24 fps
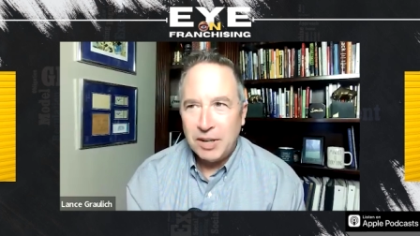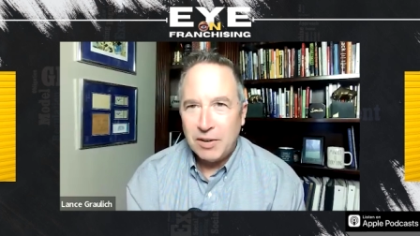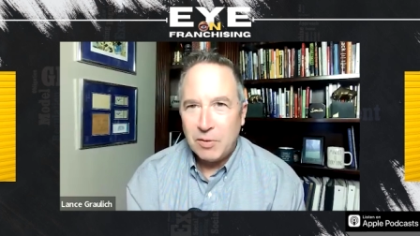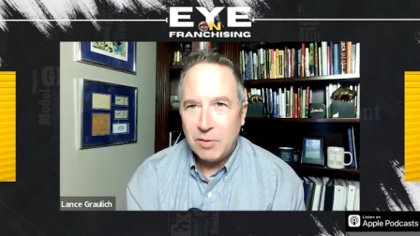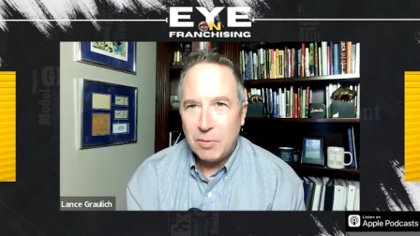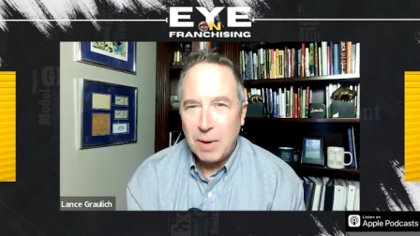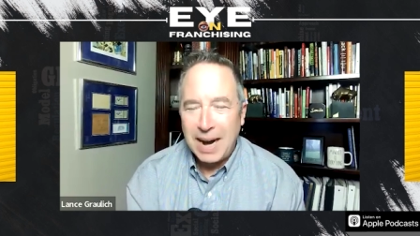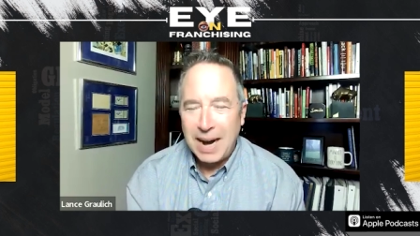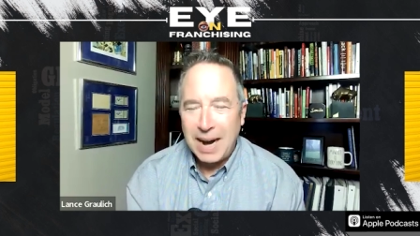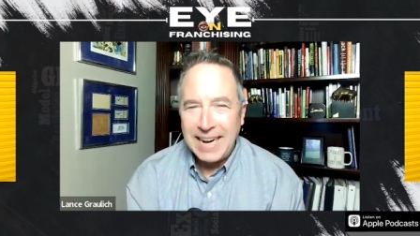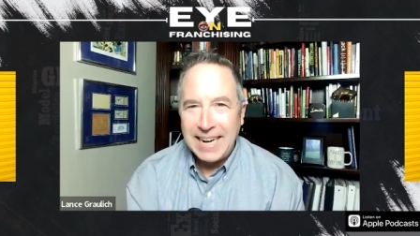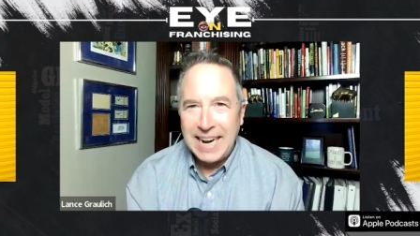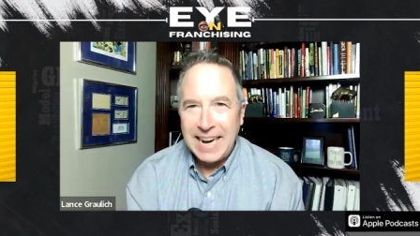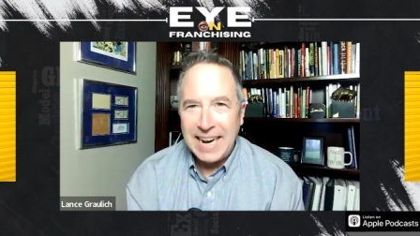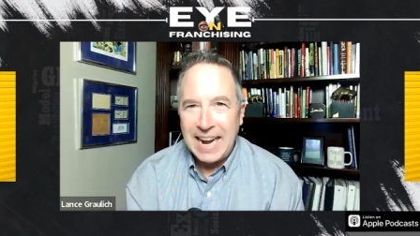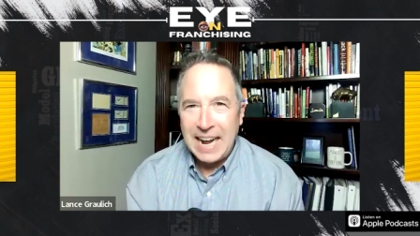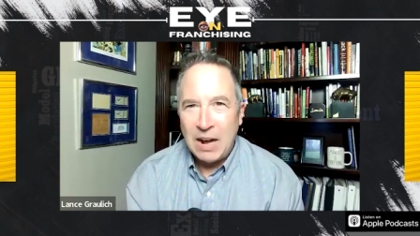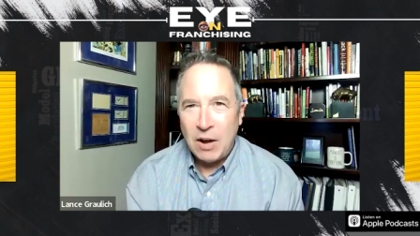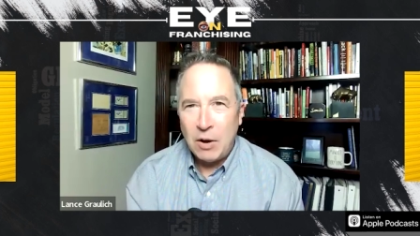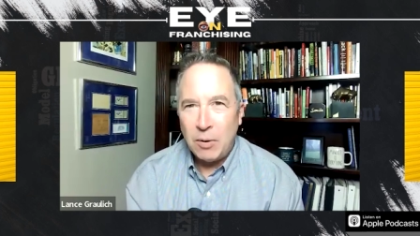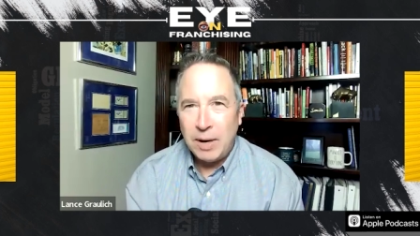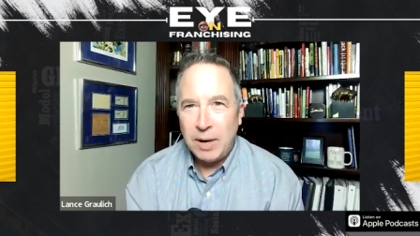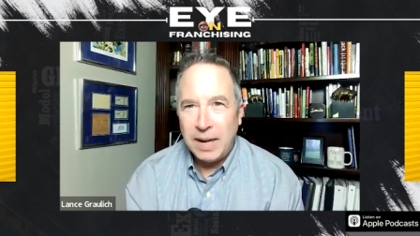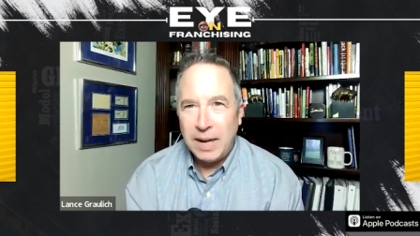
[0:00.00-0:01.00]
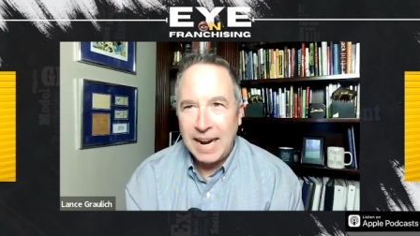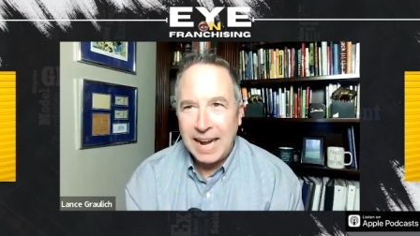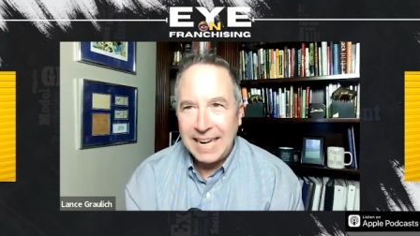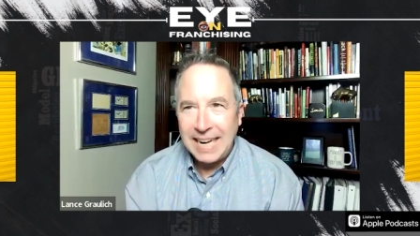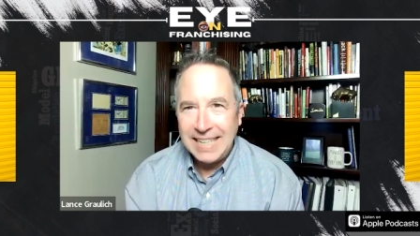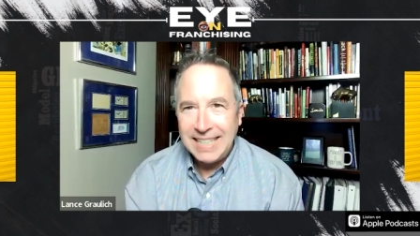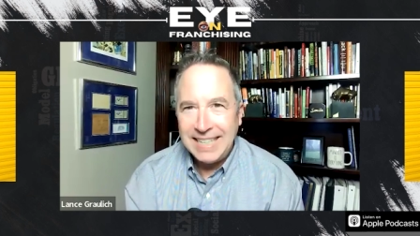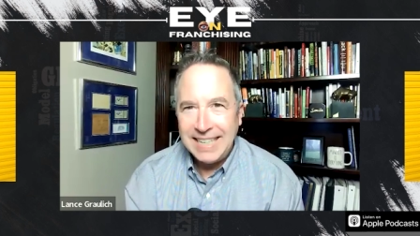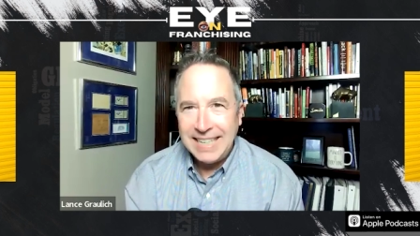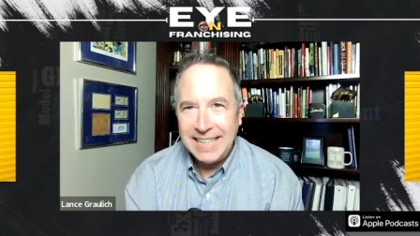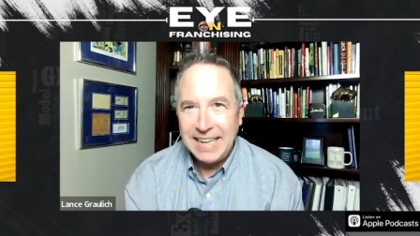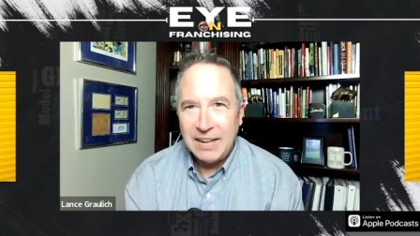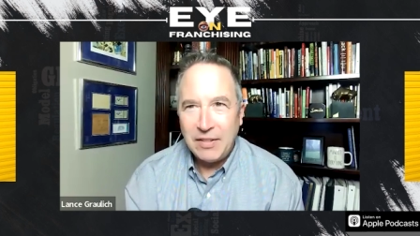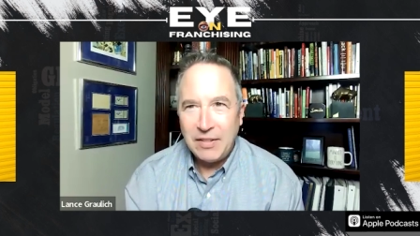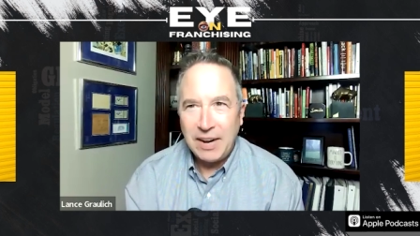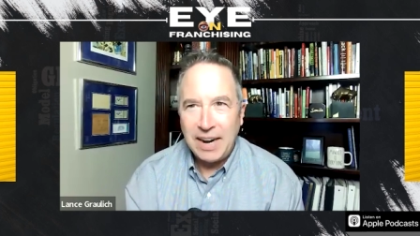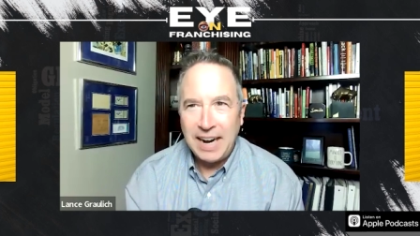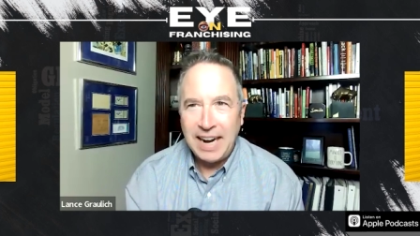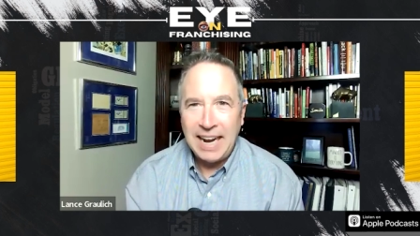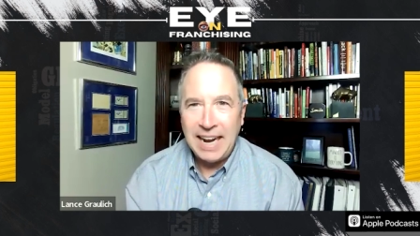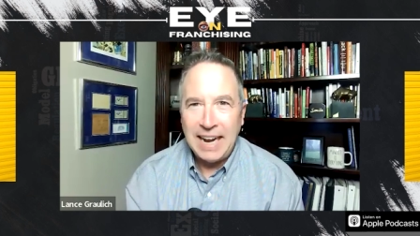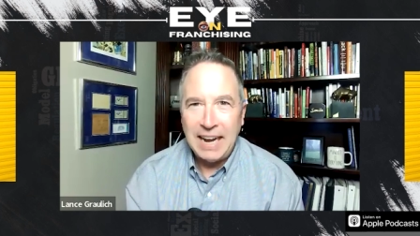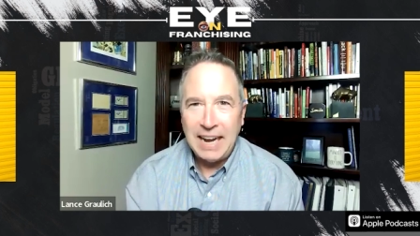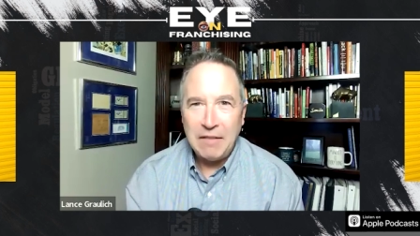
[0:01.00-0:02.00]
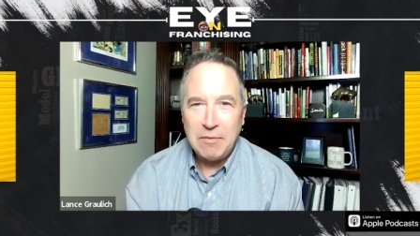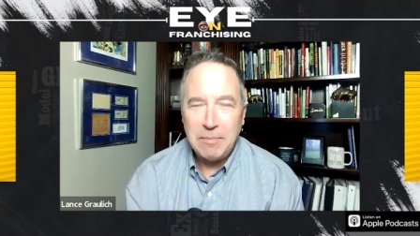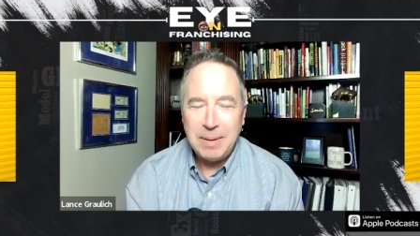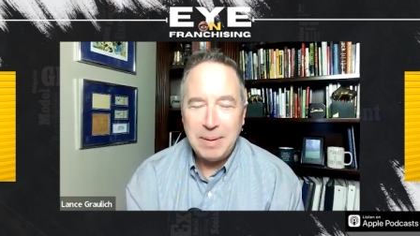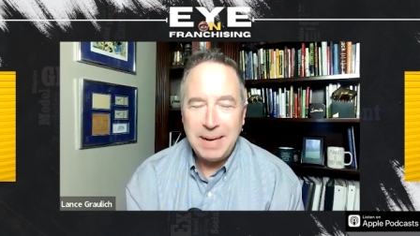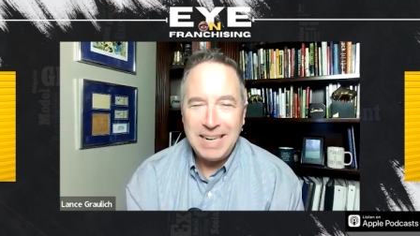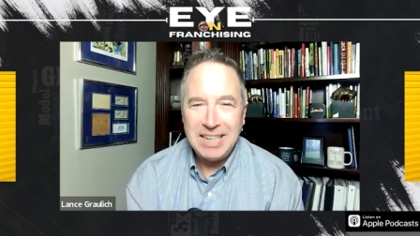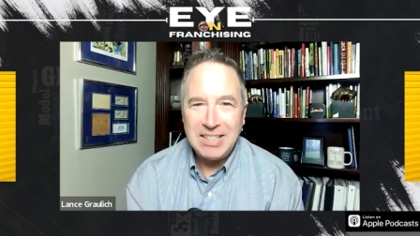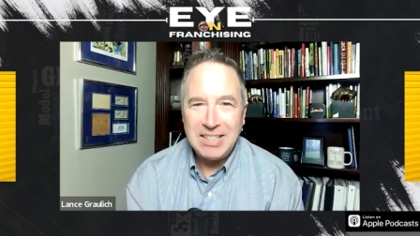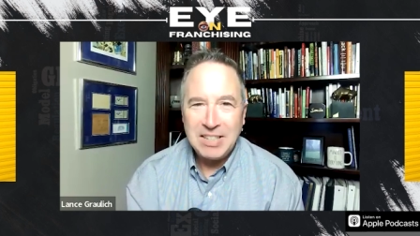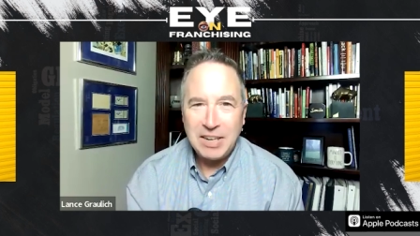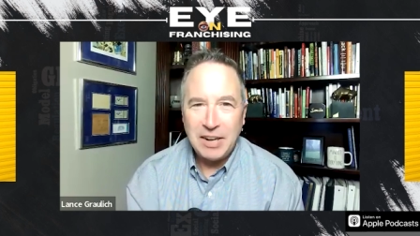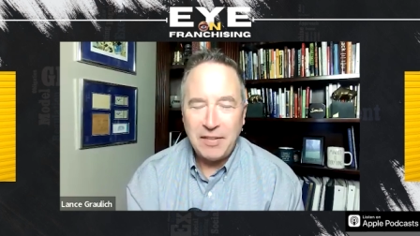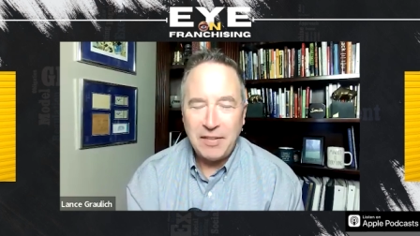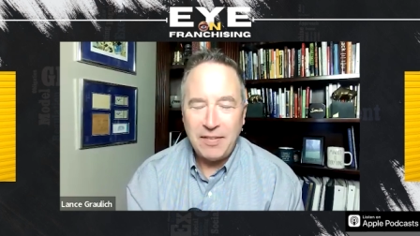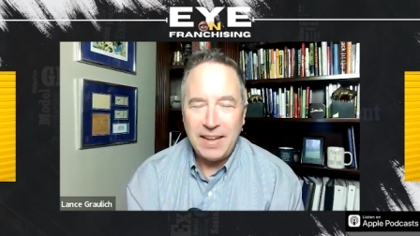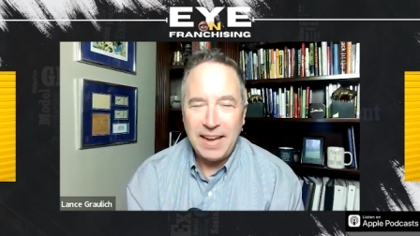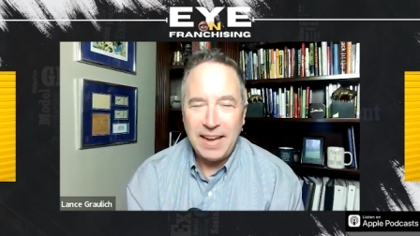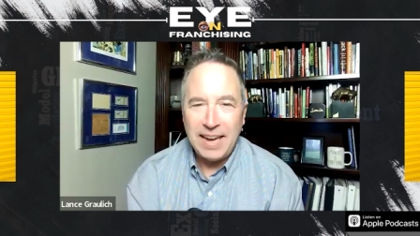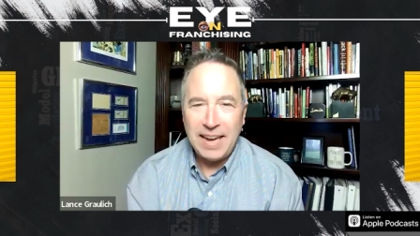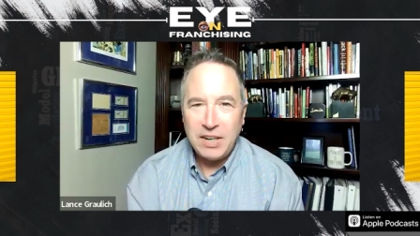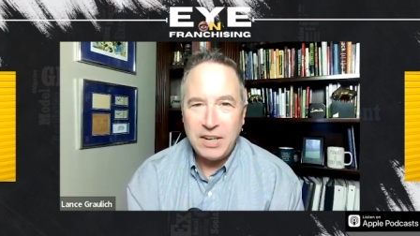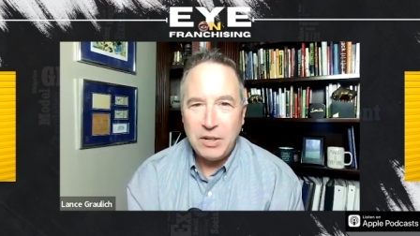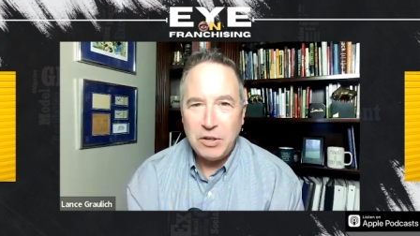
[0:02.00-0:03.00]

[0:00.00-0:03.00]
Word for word: right now an idea that I have based on that.